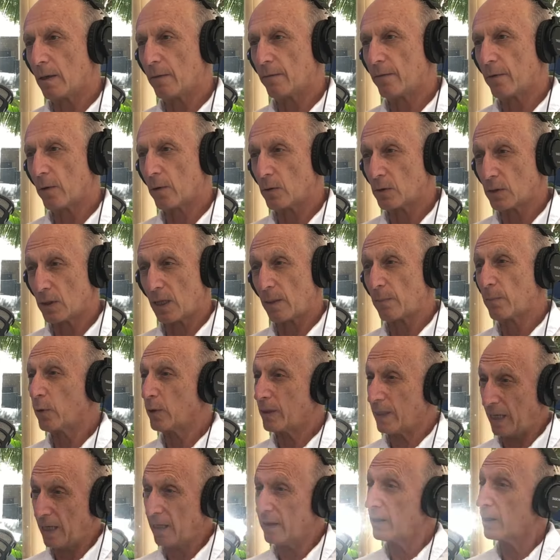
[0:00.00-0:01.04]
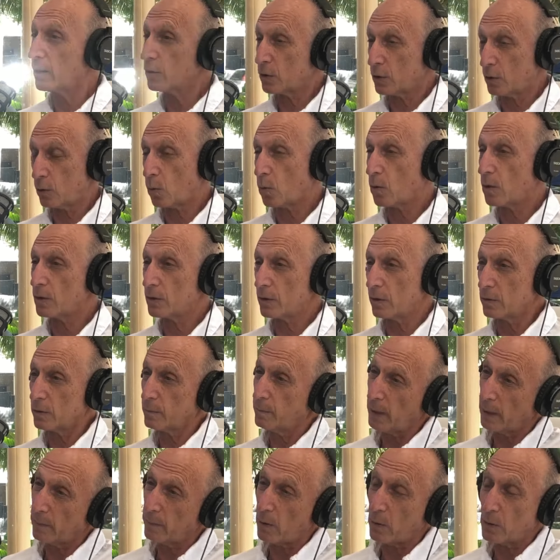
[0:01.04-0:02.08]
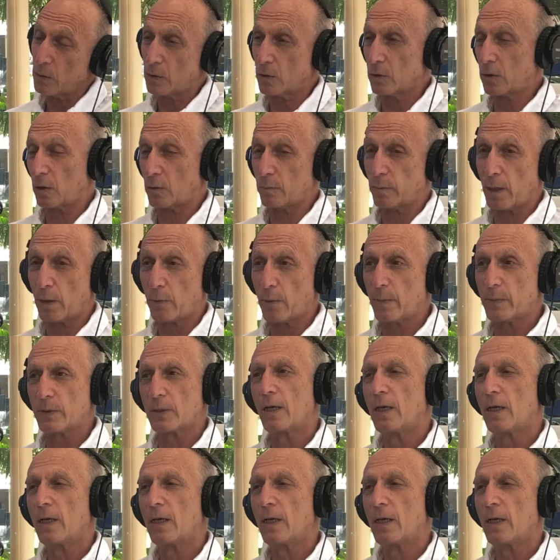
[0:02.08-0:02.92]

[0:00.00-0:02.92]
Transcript: photos that they put in their stores, those big posters, those blow ups.